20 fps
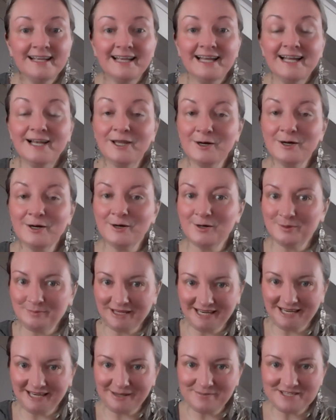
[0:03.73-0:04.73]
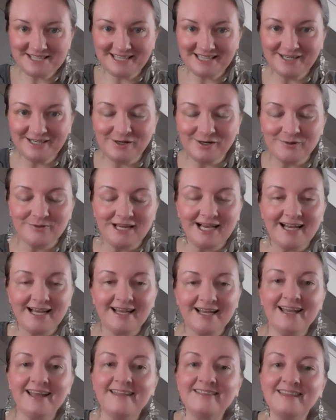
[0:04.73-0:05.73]
Hello, my name is Ilona,
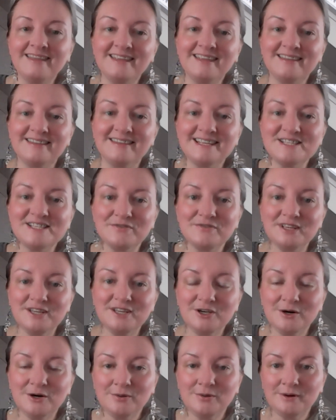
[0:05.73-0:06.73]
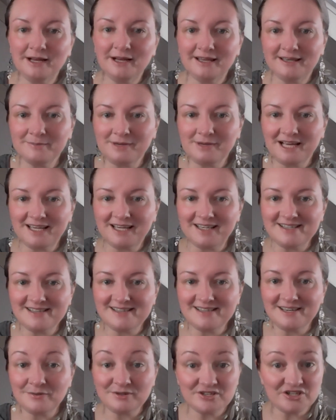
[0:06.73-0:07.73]
and in this video in my
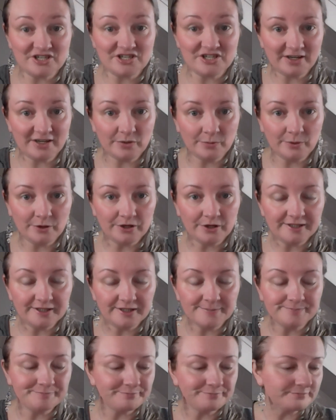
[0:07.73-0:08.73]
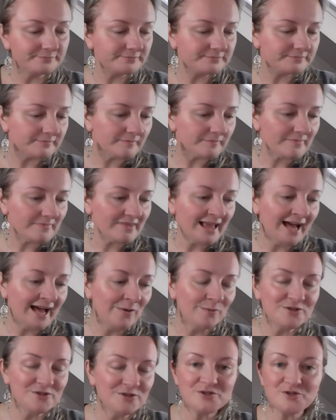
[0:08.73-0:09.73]
series Shadowwork, I
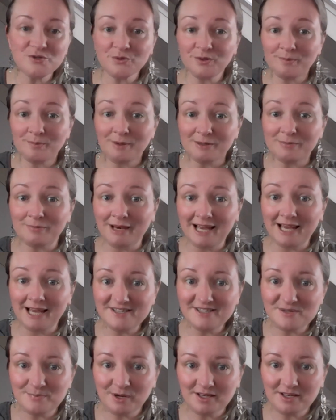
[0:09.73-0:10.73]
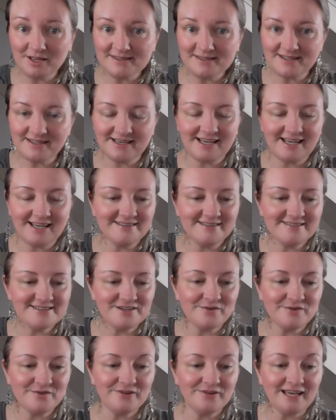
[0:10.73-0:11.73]
want to talk about blind spots and
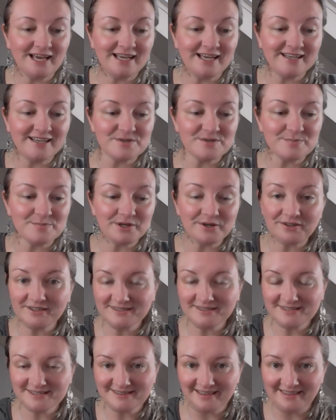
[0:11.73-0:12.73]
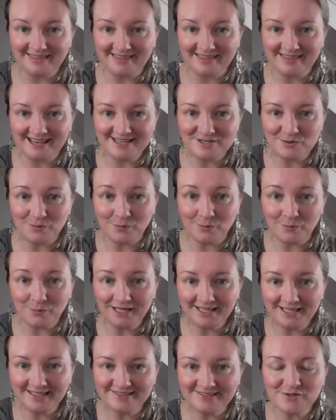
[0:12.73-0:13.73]
something I experienced this
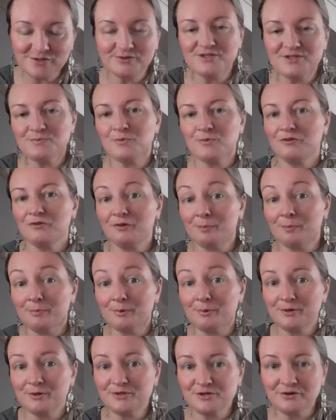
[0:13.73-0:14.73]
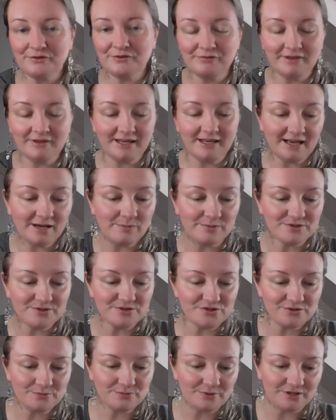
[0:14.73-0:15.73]
week. So it's more of a personal thing I want
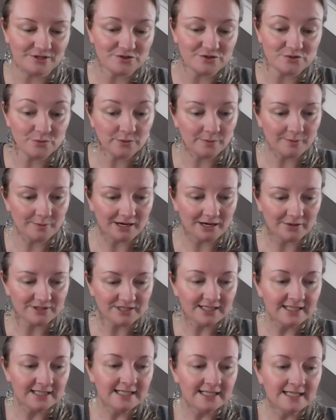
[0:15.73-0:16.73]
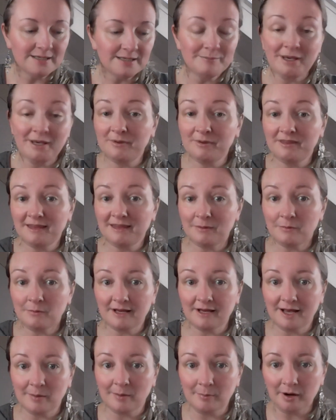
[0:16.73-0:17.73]
to talk about. Maybe that will
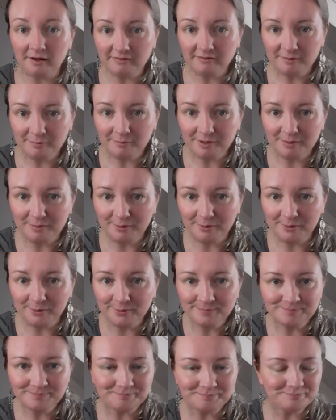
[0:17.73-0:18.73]
help other people.